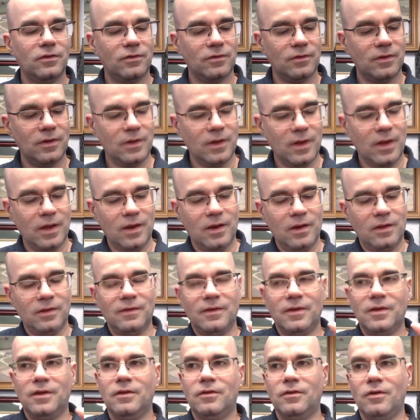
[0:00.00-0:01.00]
And it
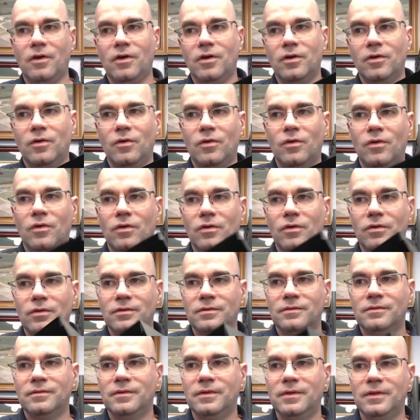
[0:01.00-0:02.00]
did it on all
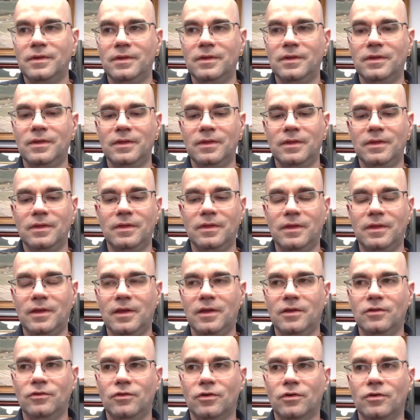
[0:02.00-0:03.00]

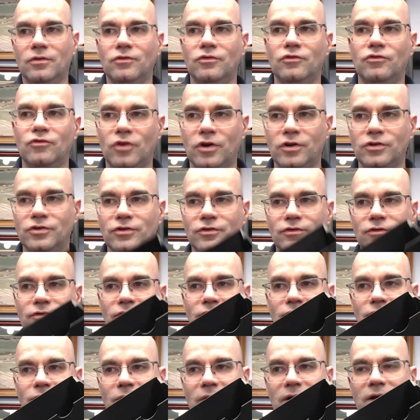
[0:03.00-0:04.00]
the internal structures
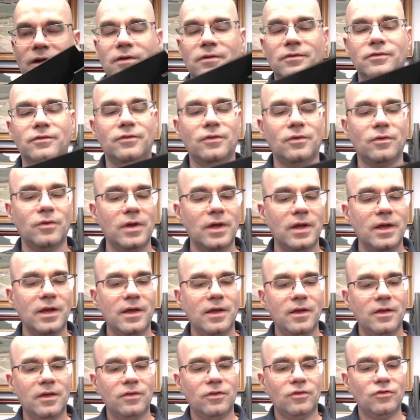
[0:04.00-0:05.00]
as well. So
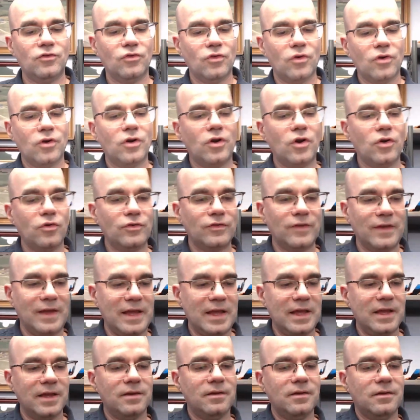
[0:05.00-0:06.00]
the drawer goes
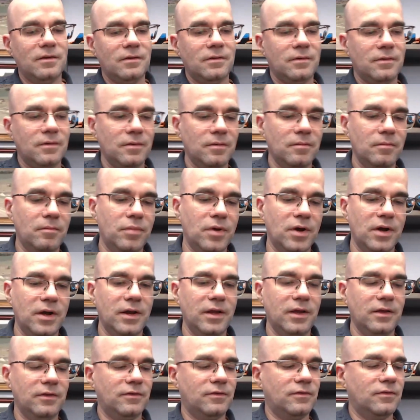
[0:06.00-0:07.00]
in,
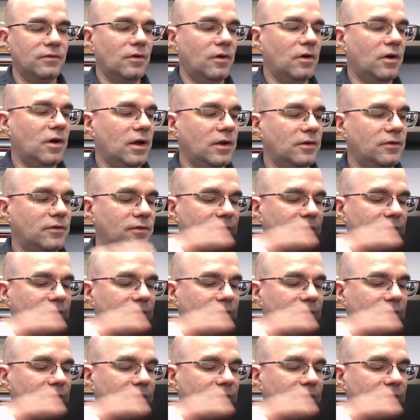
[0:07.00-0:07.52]
but it's not,